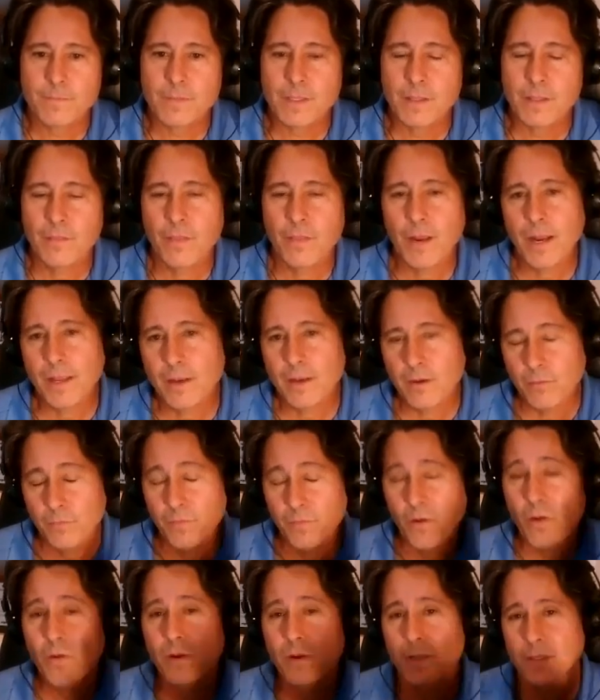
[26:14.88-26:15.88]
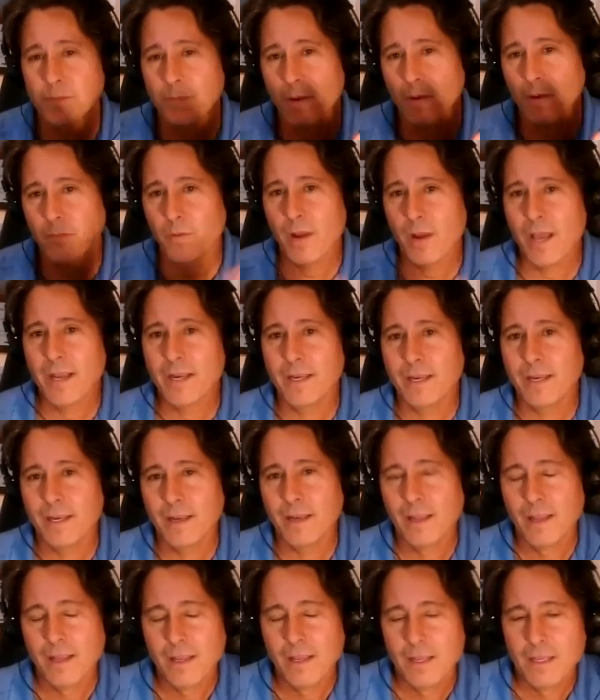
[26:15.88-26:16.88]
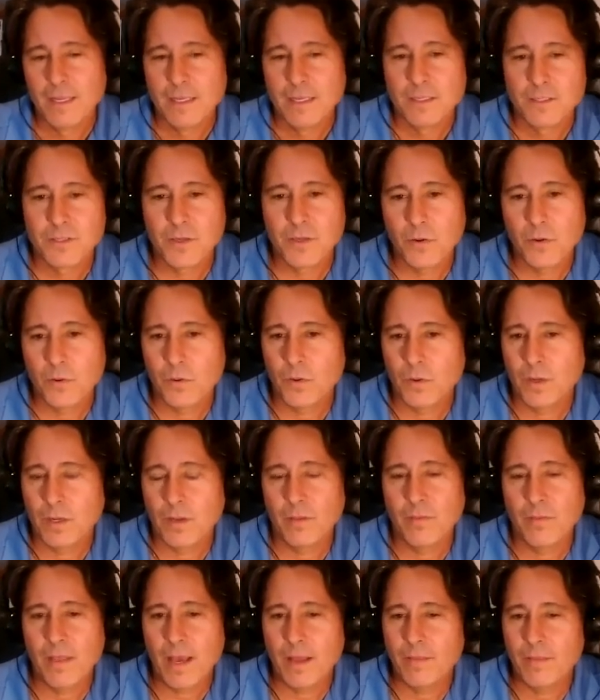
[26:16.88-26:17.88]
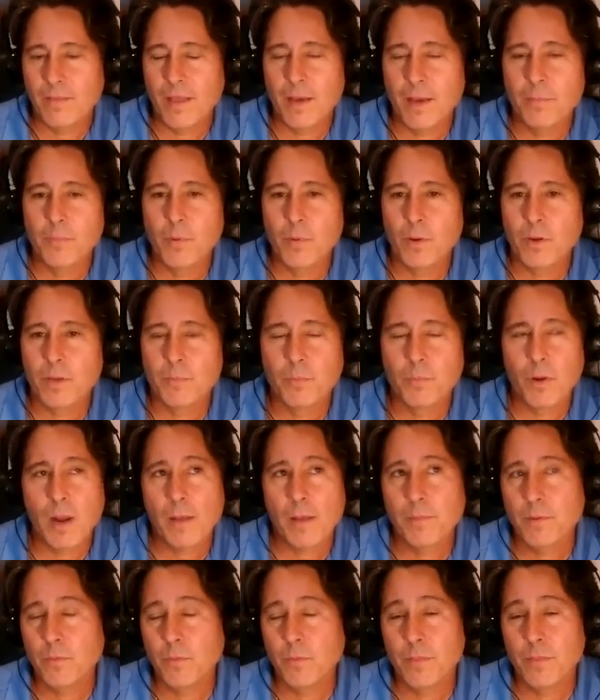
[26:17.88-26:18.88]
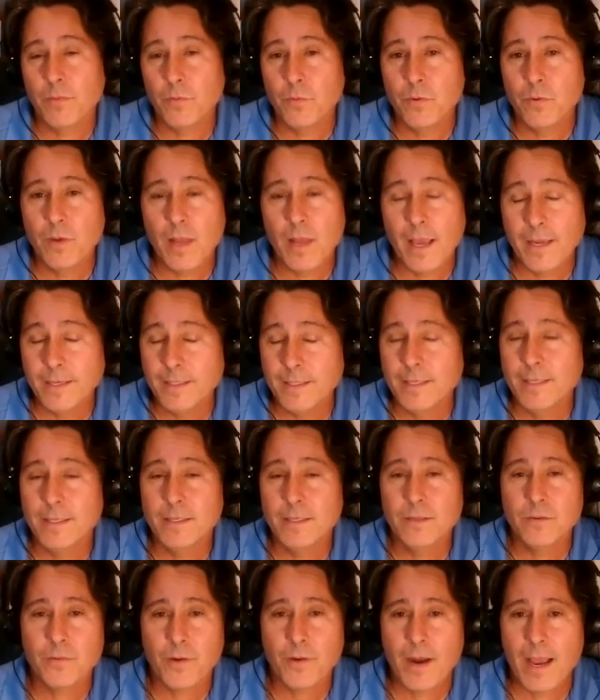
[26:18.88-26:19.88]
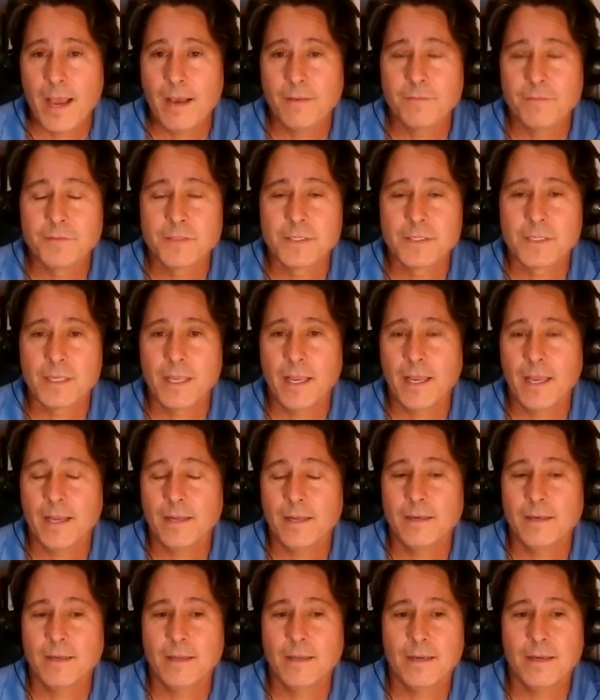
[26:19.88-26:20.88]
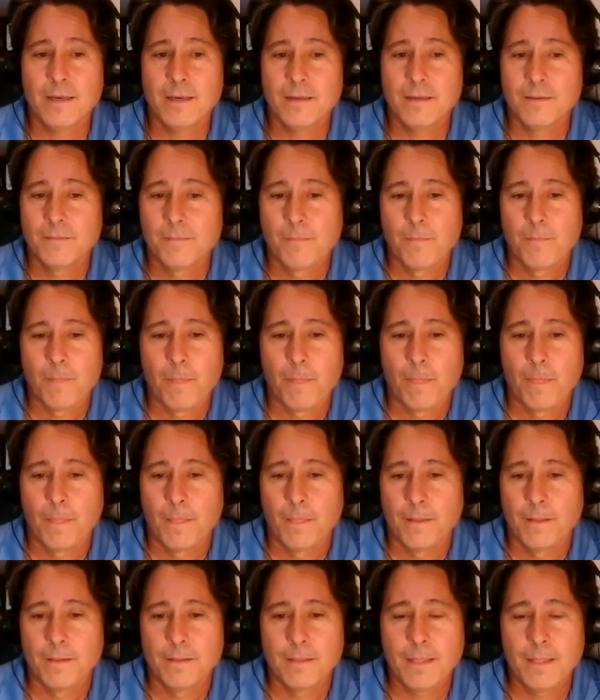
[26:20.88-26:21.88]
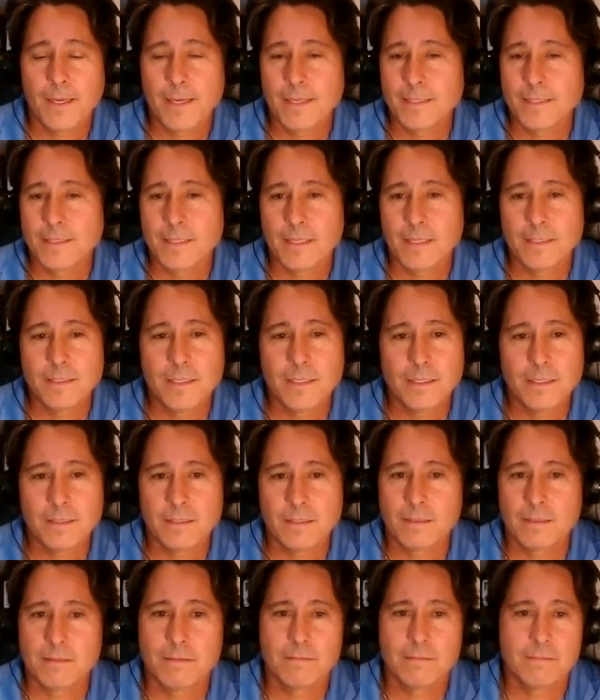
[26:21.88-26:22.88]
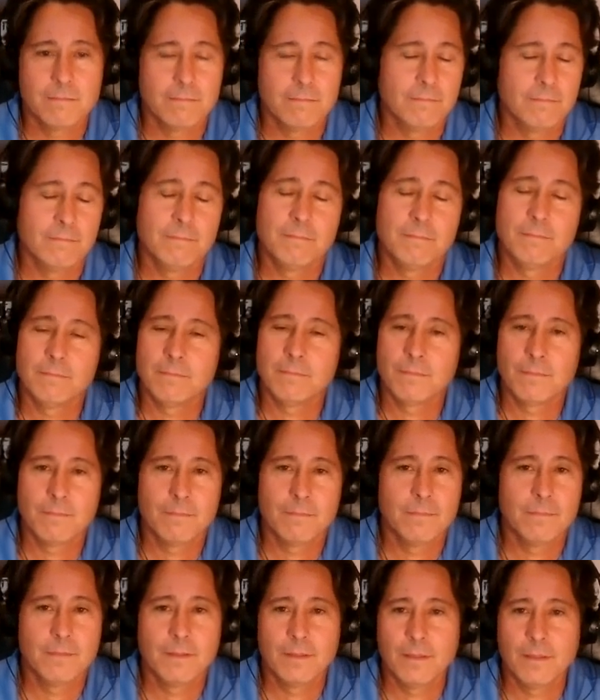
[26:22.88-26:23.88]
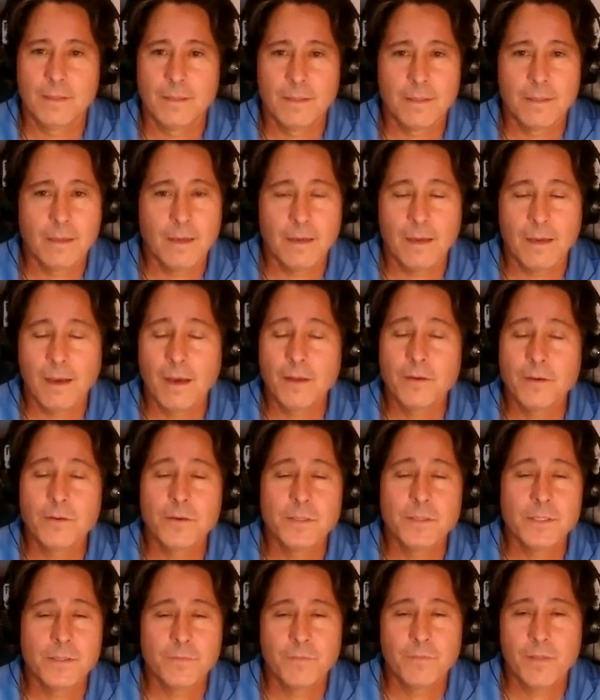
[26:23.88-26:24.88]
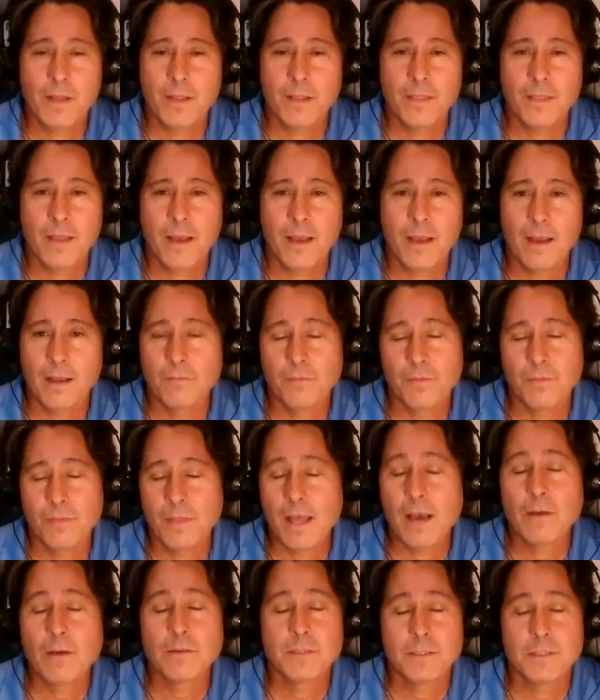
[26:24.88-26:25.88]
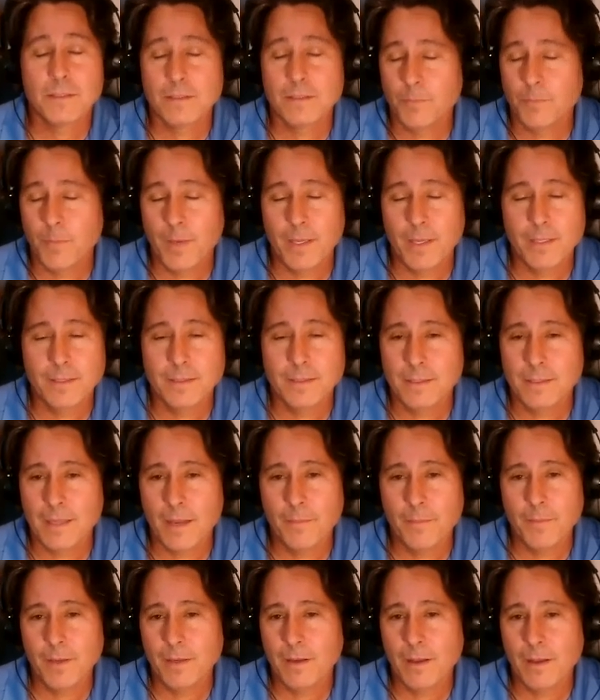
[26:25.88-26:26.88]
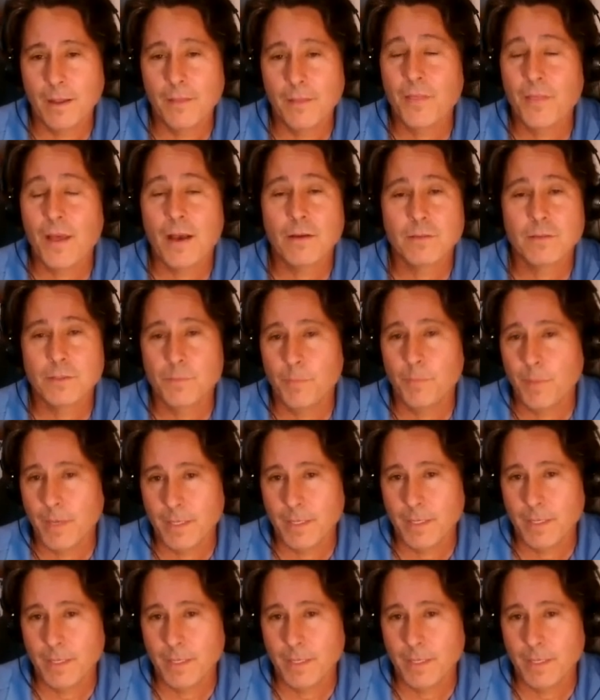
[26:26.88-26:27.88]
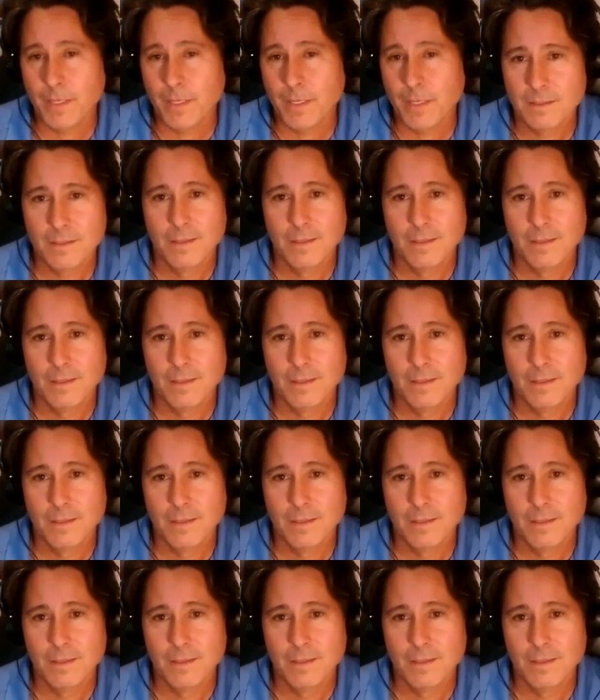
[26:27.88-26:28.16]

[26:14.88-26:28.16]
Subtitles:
that I could focus my writing. So that book probably went through 19 drafts, and like I said, just hundreds, if not thousands of pages. I mean, 1,000 pages,